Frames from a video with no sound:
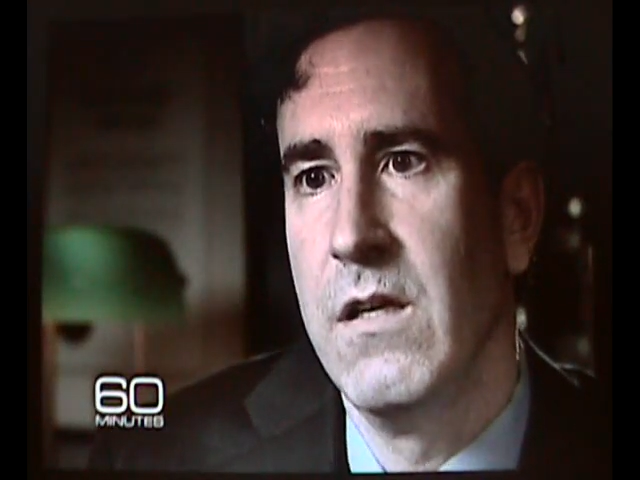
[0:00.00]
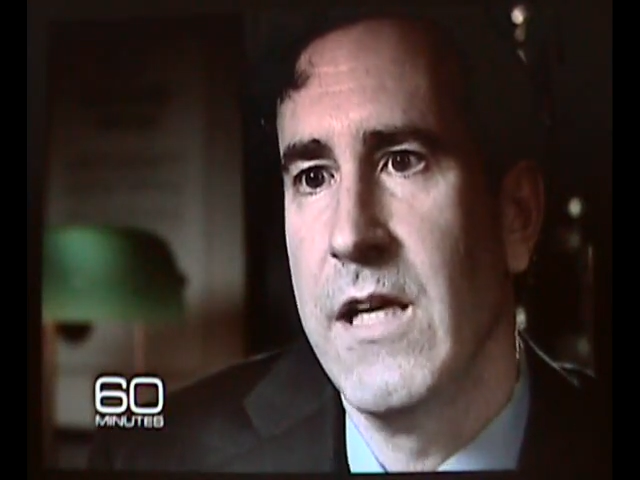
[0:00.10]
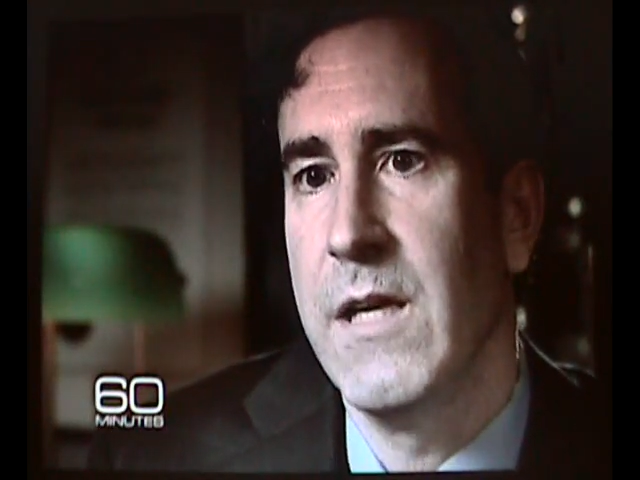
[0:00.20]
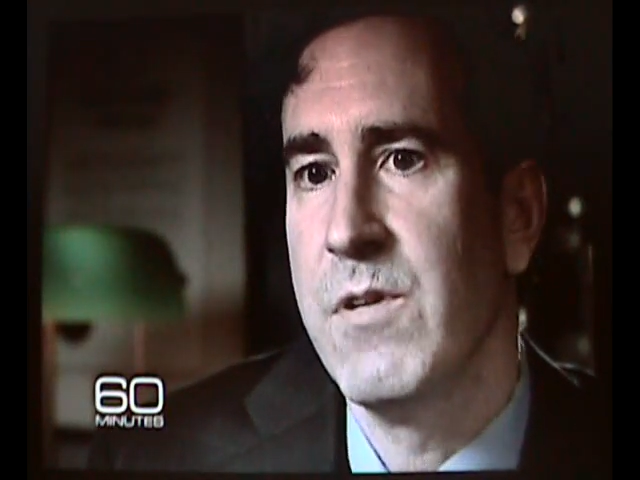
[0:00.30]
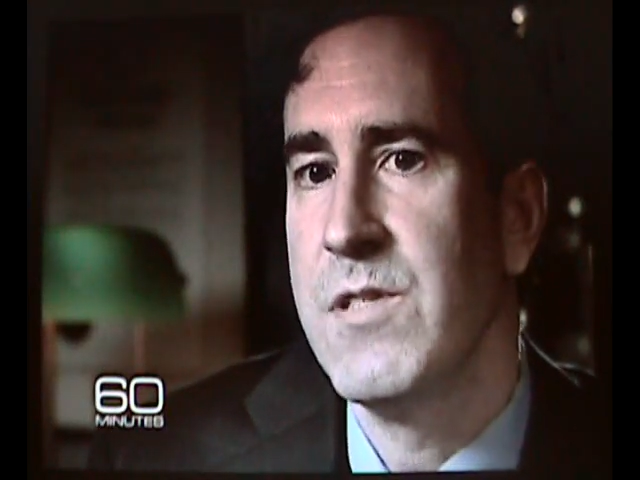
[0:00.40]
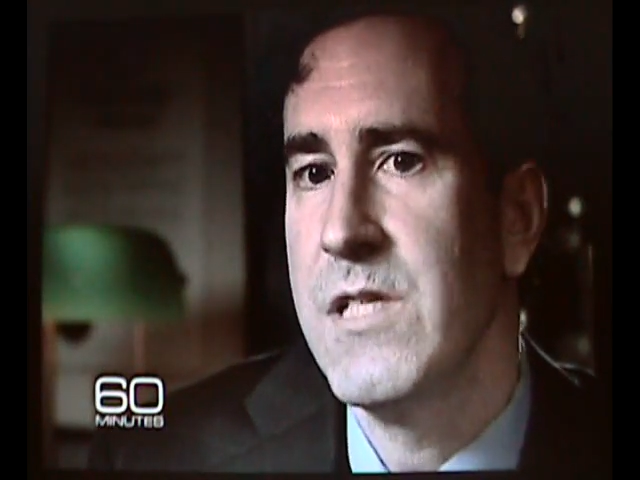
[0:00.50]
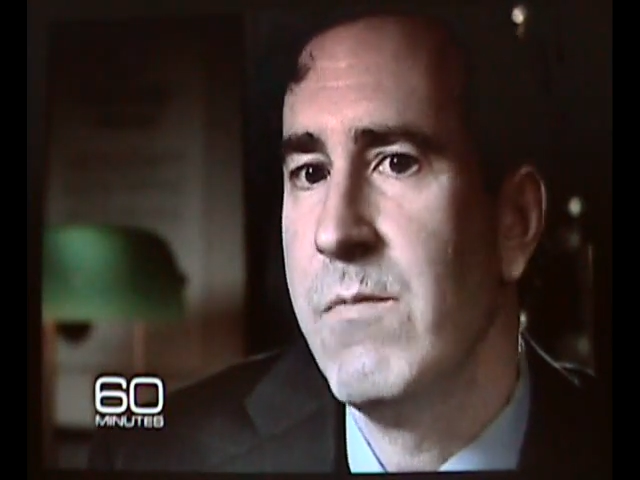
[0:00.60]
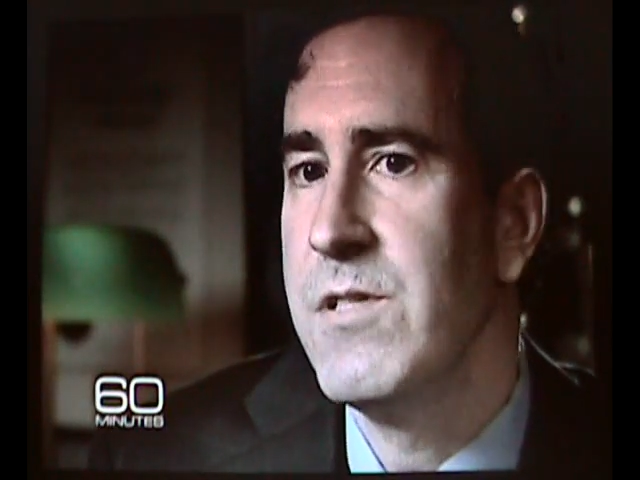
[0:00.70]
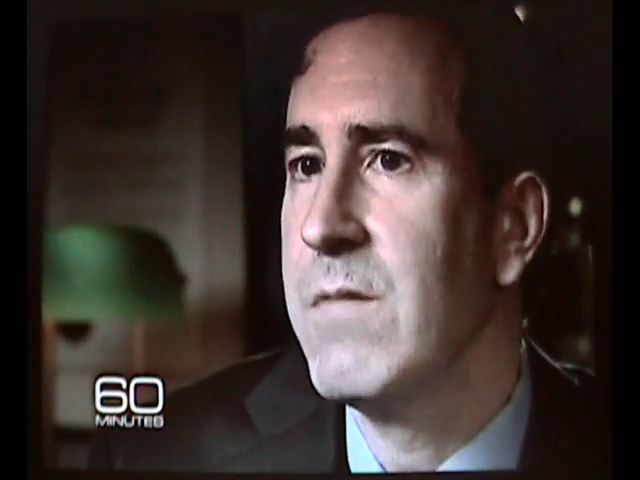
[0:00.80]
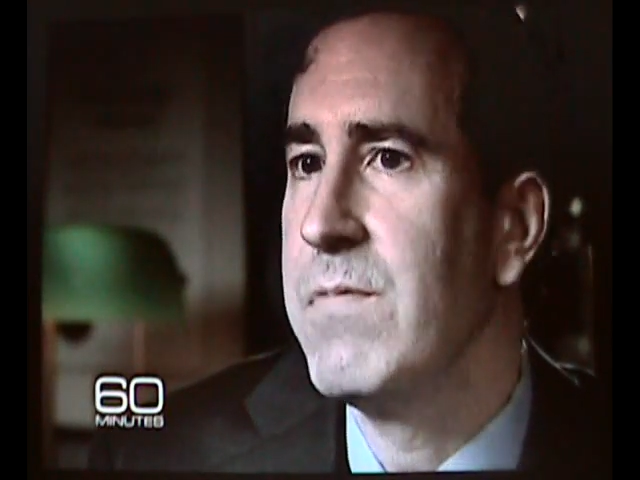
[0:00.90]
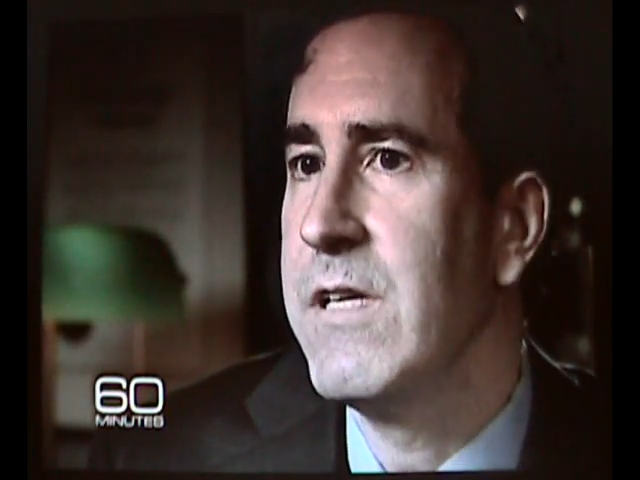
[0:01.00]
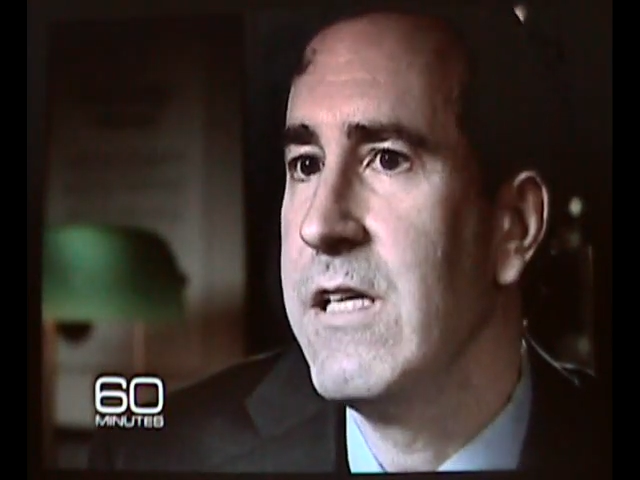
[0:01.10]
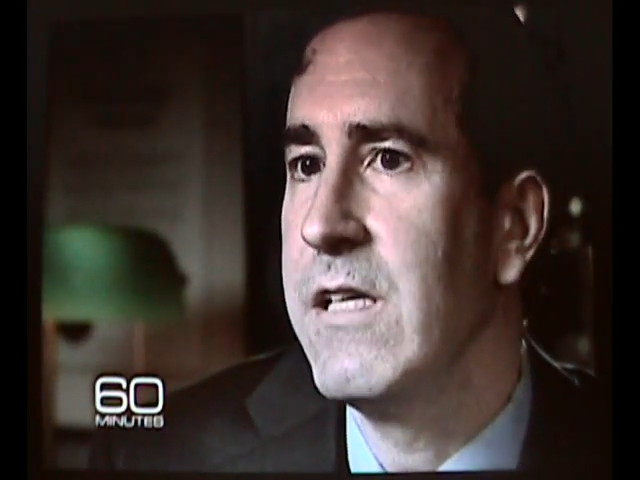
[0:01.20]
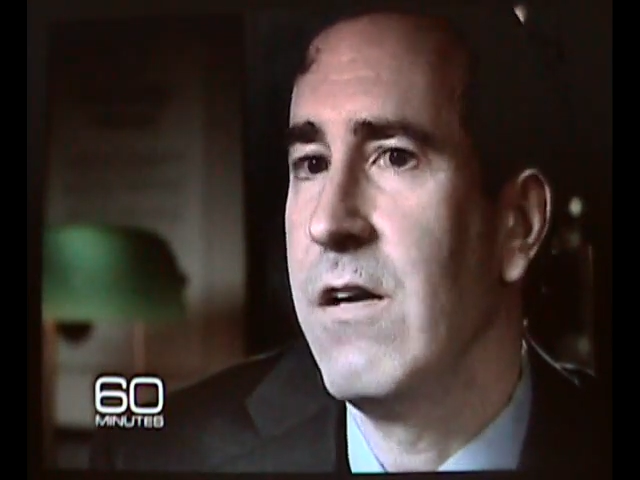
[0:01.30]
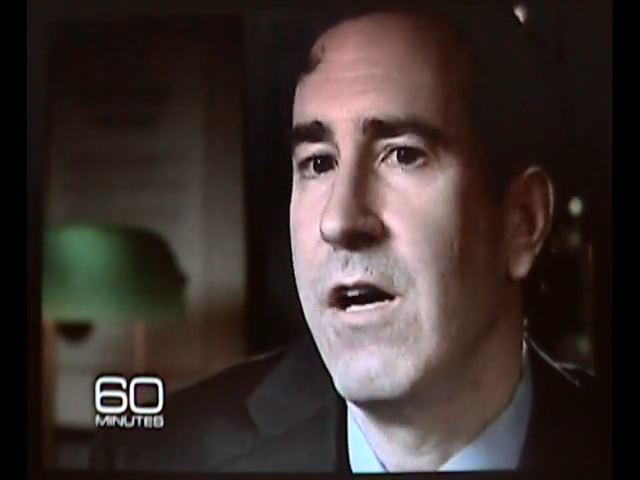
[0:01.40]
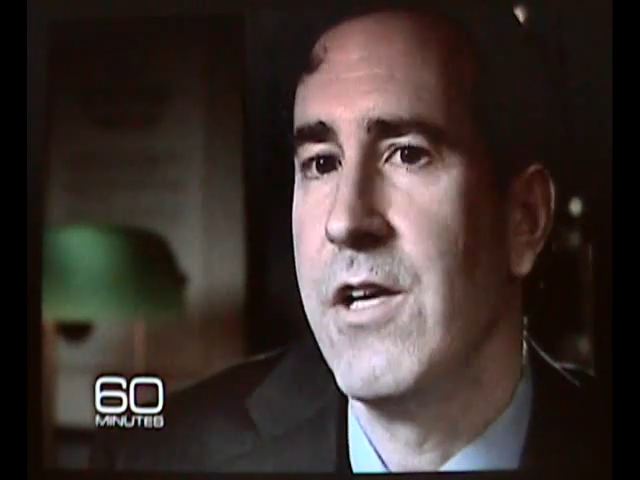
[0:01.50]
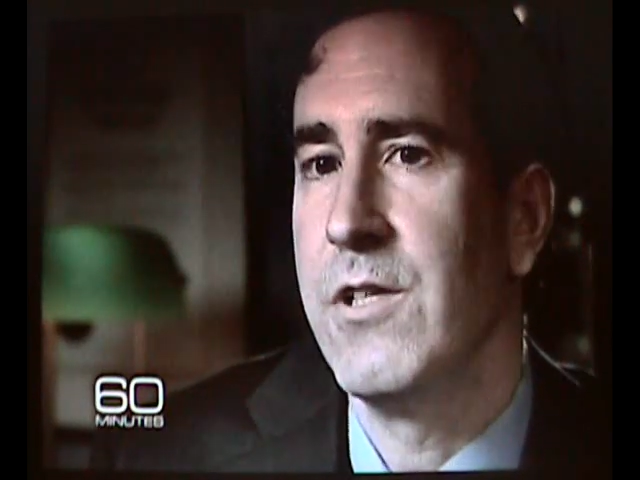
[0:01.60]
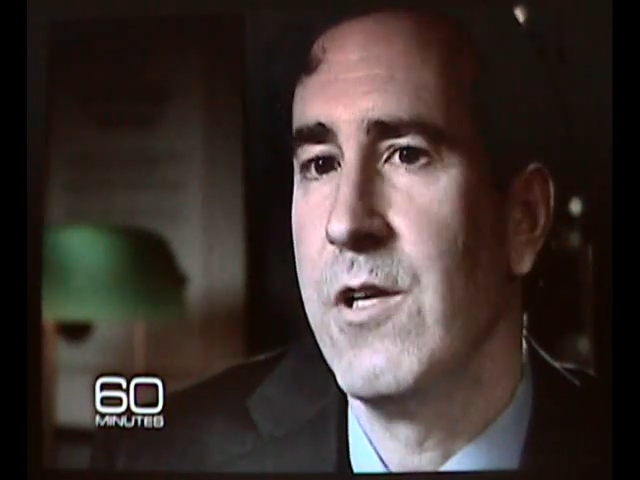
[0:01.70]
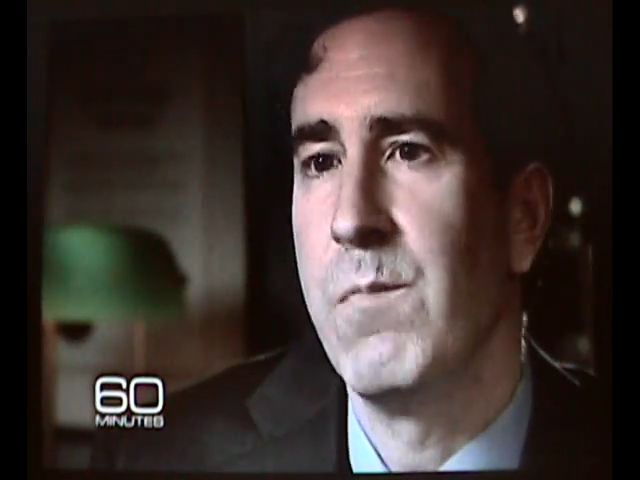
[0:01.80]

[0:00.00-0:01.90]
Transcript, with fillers: And when someone's competing on your